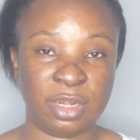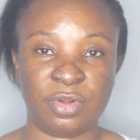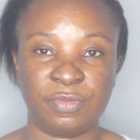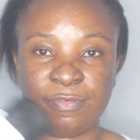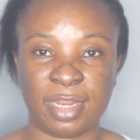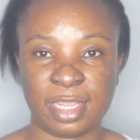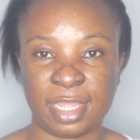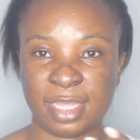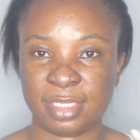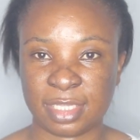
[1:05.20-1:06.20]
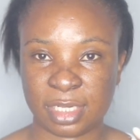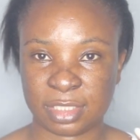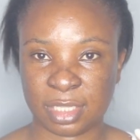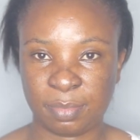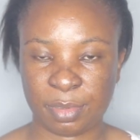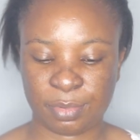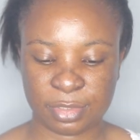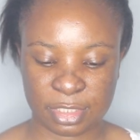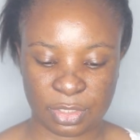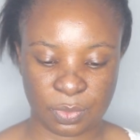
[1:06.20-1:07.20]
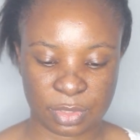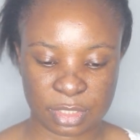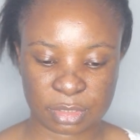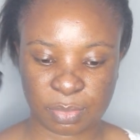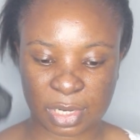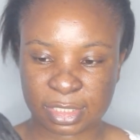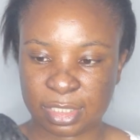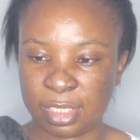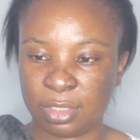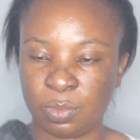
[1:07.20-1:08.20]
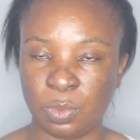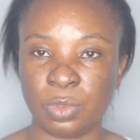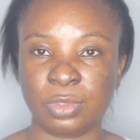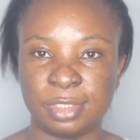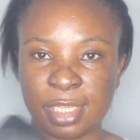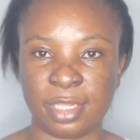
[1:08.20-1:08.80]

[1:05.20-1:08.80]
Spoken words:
a lot of like hairstyles that people did with this Brazilian wools,